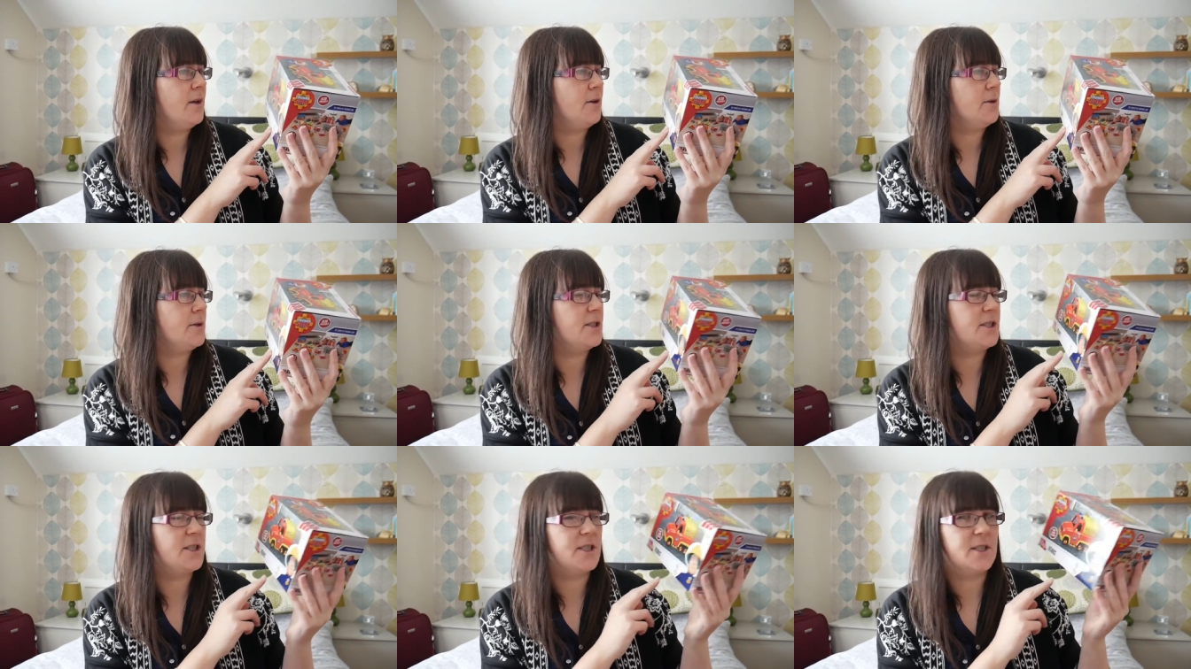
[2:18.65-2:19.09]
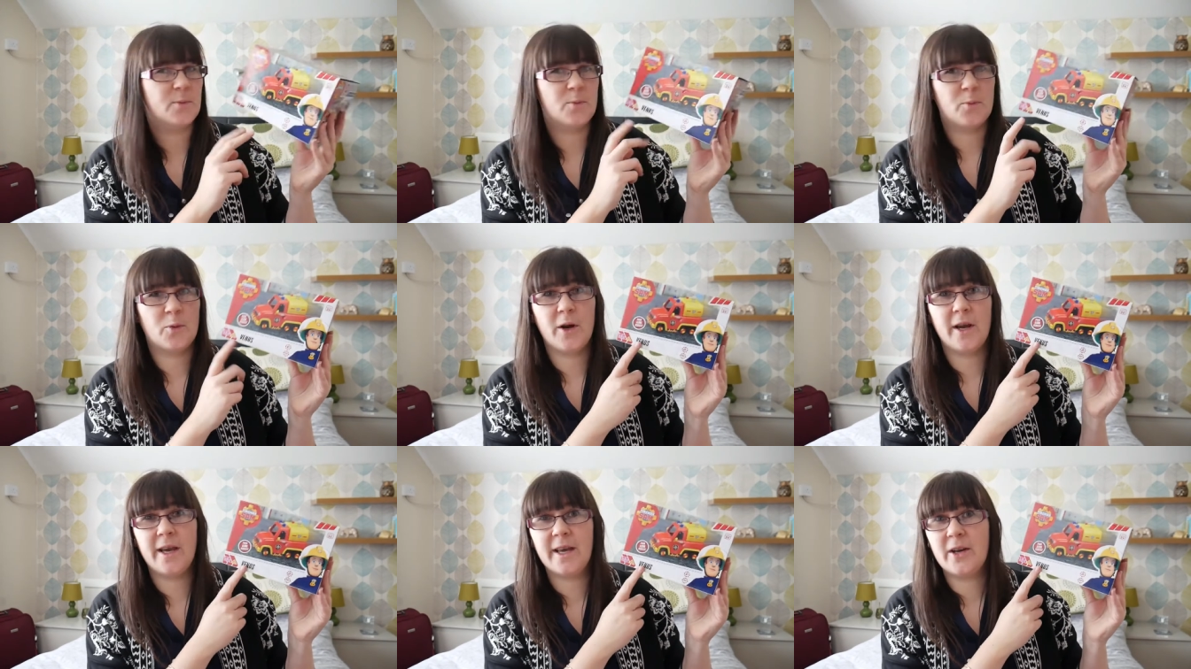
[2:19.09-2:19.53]
which is
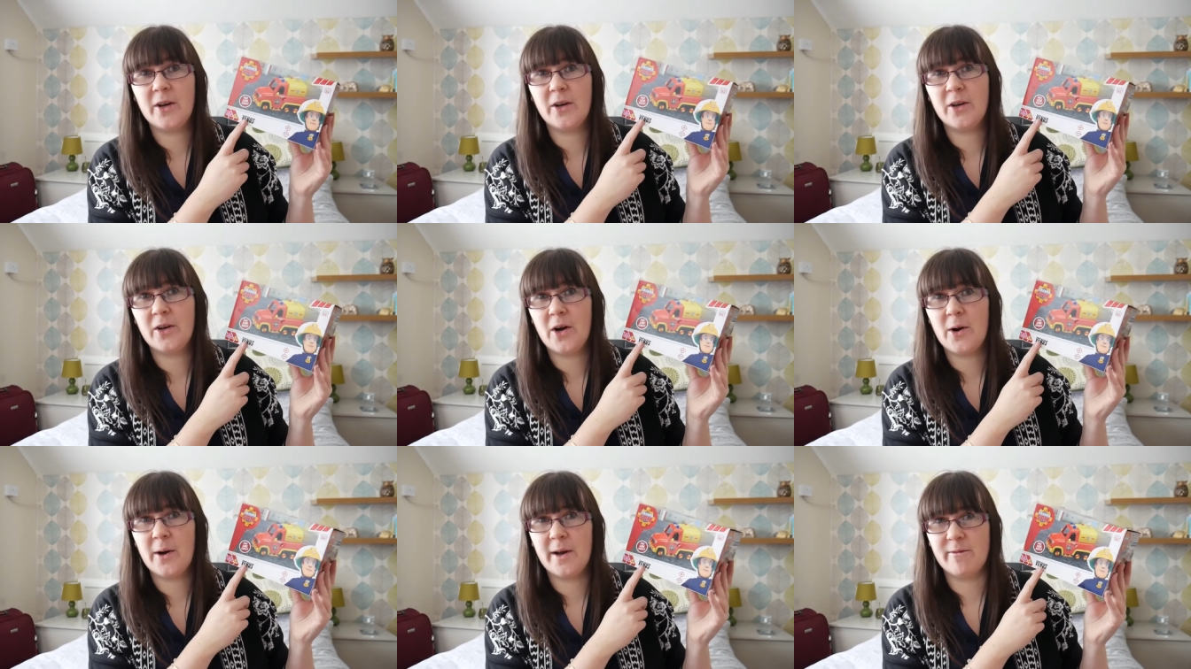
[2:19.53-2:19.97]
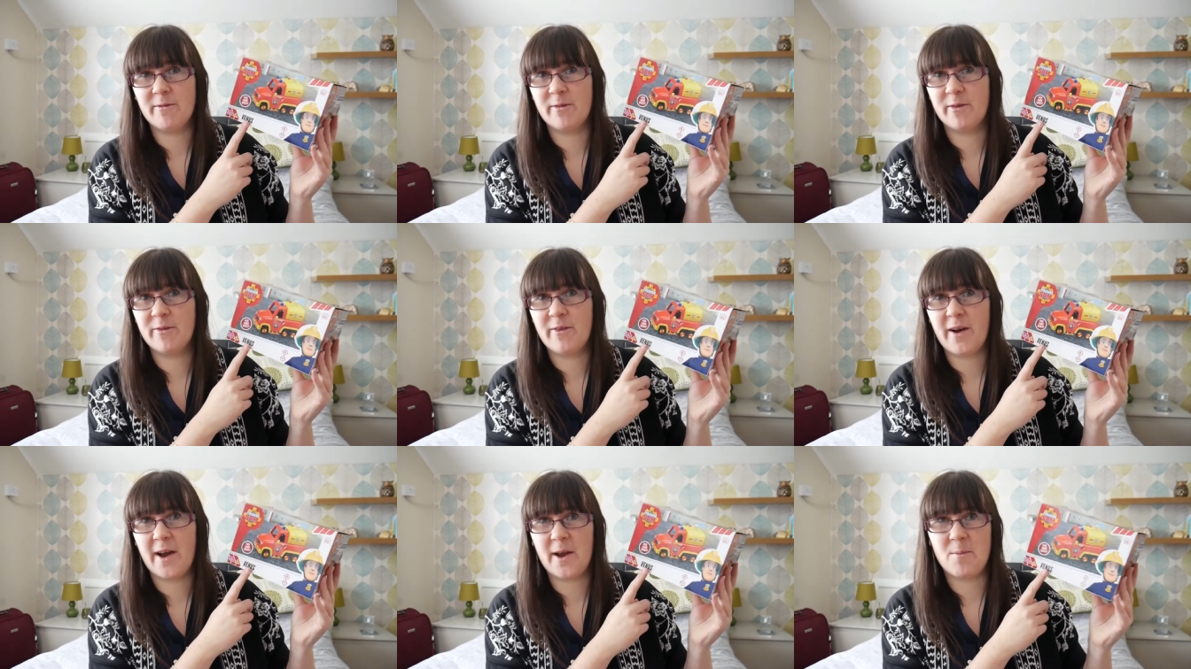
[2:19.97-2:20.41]
pretty good going
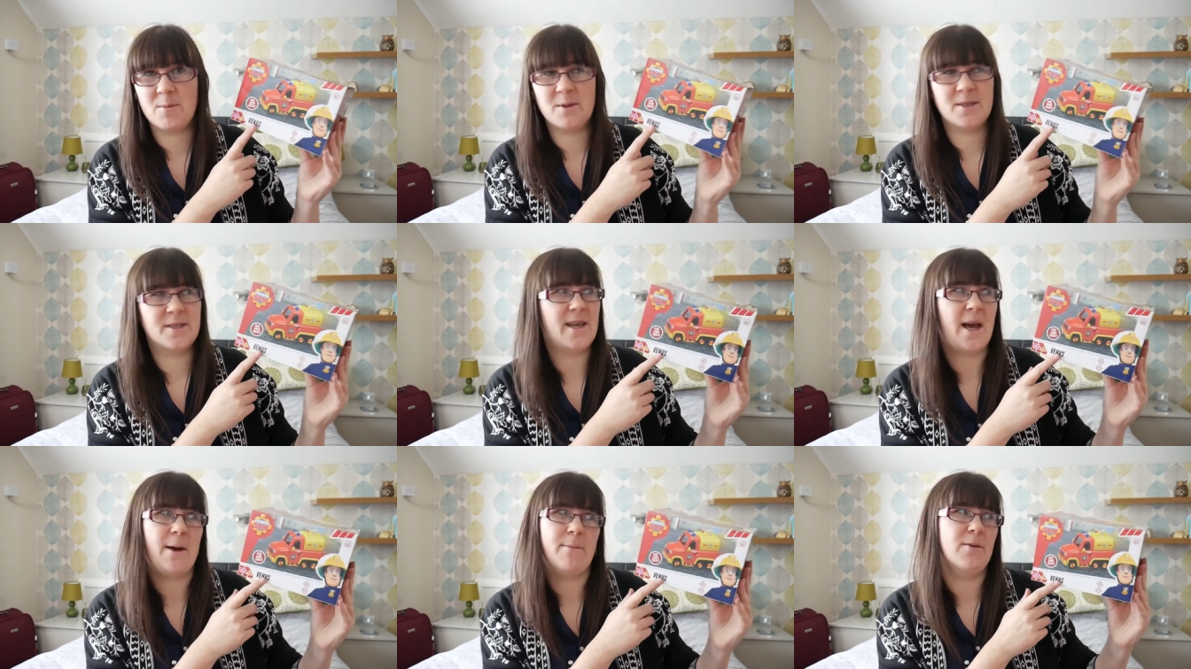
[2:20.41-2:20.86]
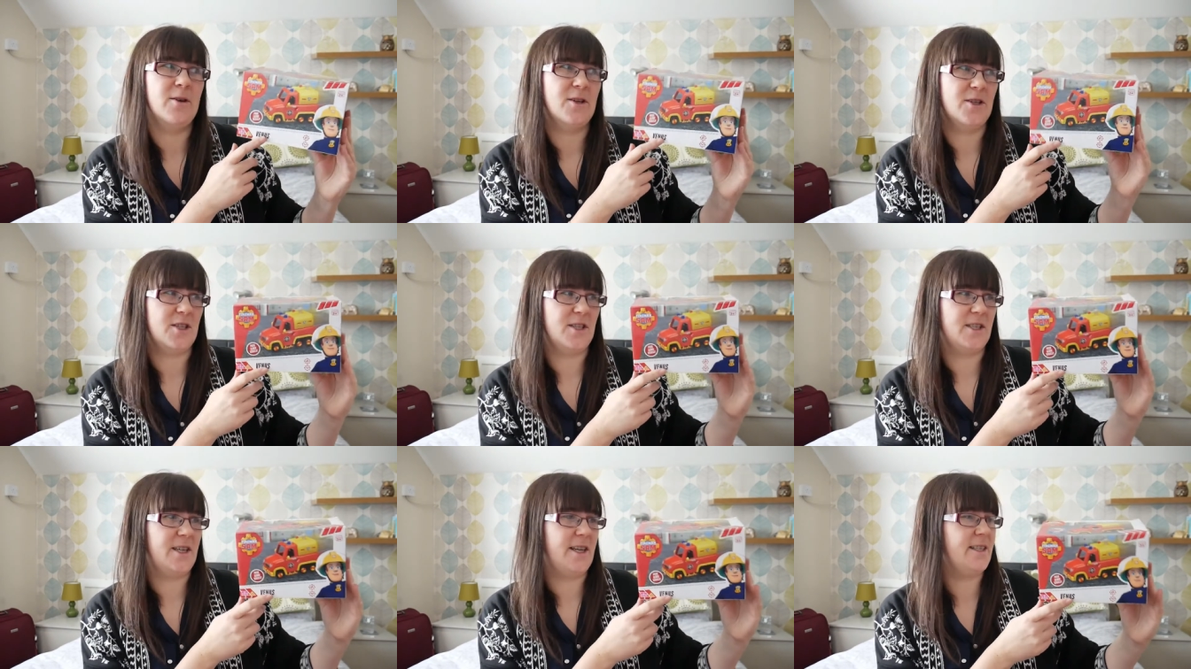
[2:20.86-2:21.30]
for Fireman Sam
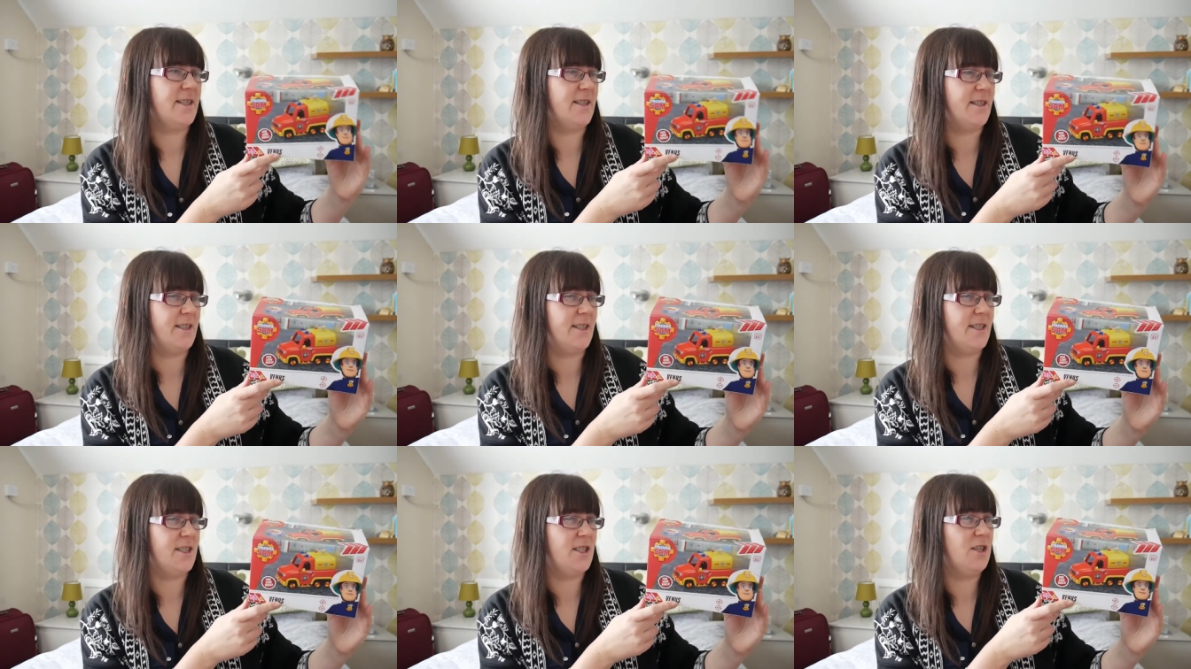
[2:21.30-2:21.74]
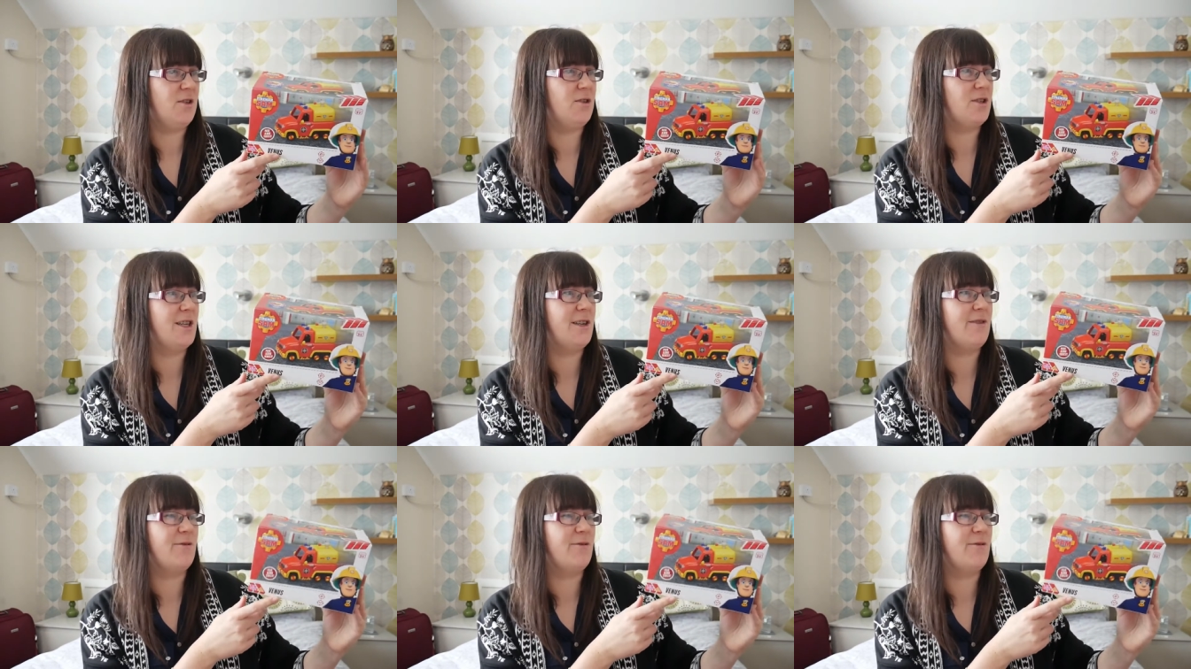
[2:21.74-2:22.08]
merchandise because it's usually